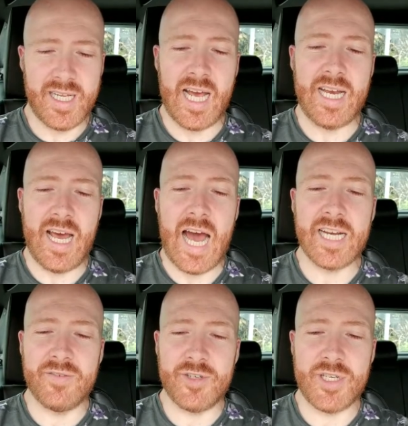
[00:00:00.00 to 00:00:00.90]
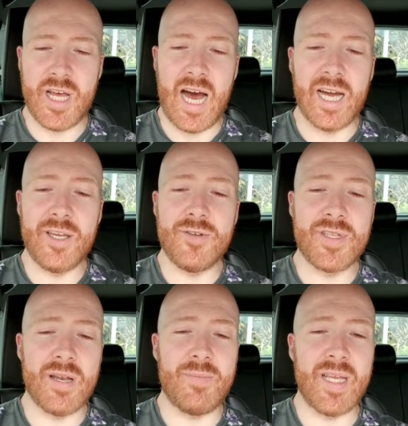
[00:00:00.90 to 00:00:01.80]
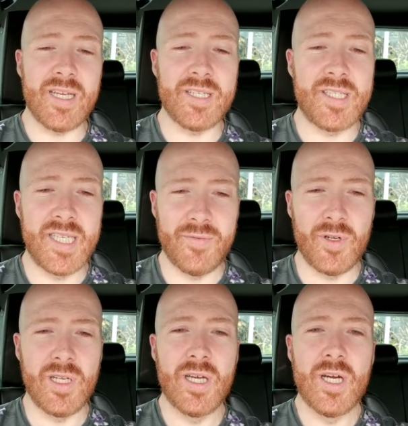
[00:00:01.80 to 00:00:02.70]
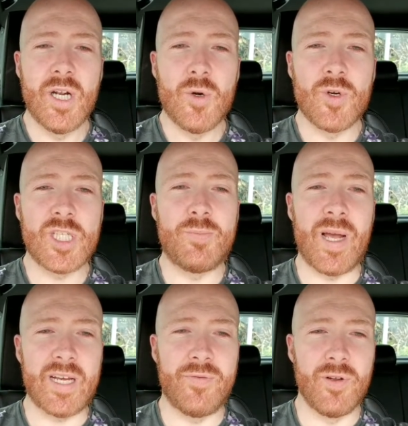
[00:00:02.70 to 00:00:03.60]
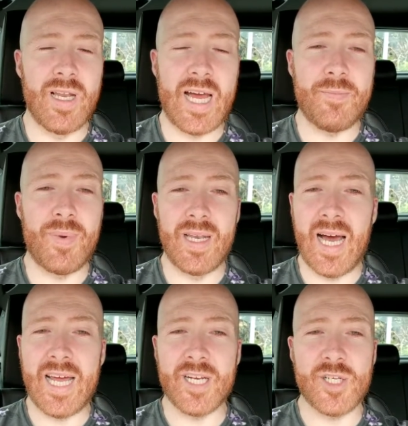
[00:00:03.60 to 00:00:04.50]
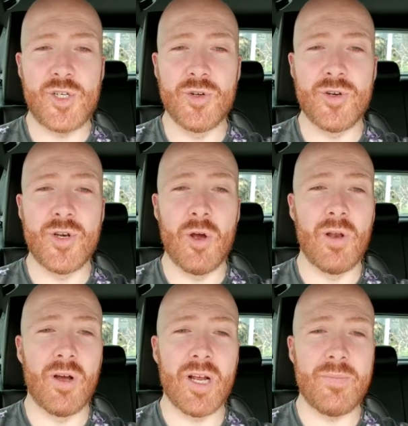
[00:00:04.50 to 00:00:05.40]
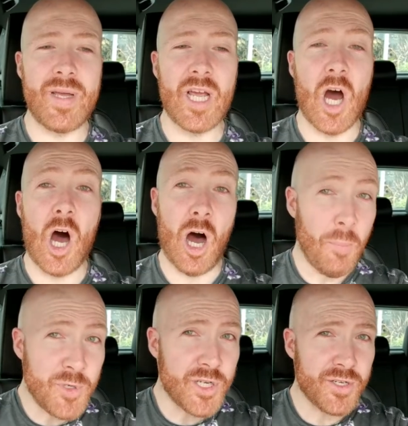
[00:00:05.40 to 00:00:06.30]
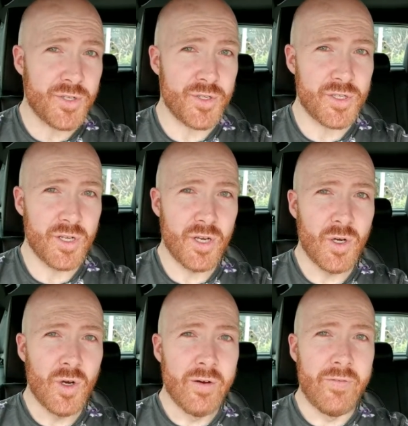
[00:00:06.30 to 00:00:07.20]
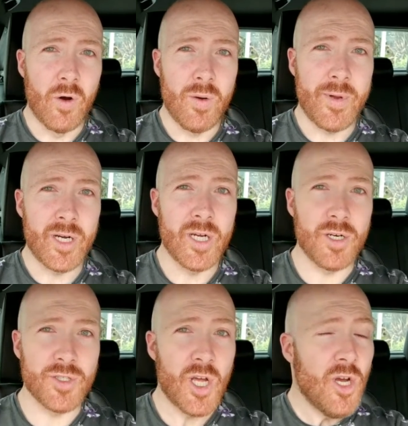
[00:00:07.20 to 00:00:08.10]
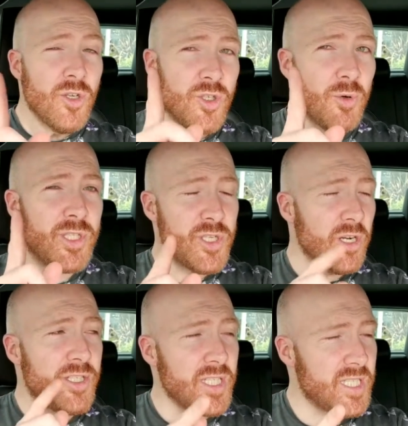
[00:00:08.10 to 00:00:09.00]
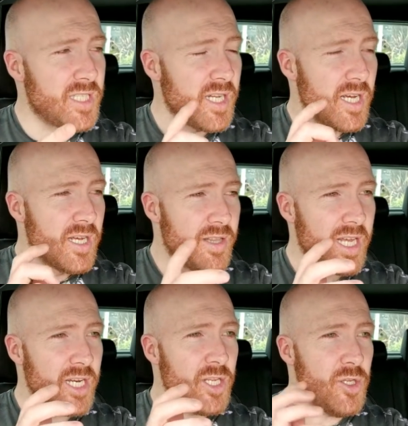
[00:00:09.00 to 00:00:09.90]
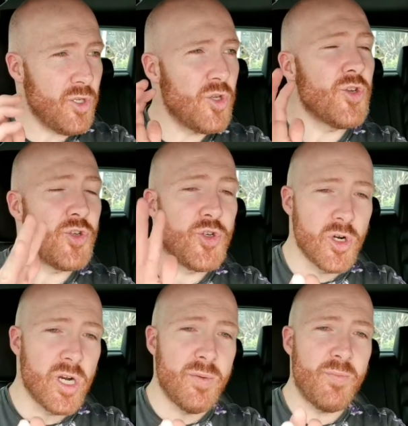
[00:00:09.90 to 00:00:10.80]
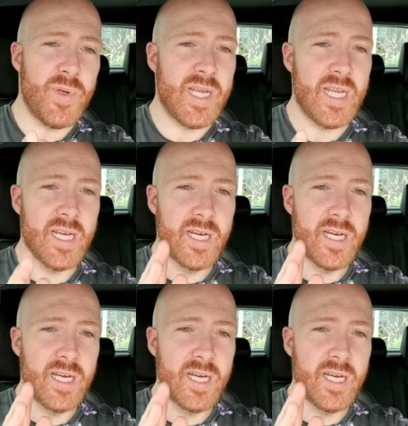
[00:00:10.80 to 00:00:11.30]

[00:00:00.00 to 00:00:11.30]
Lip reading: and activist argues that being civil, respectful, and polite should no longer be options for women and girls. So it's not just that you shouldn't be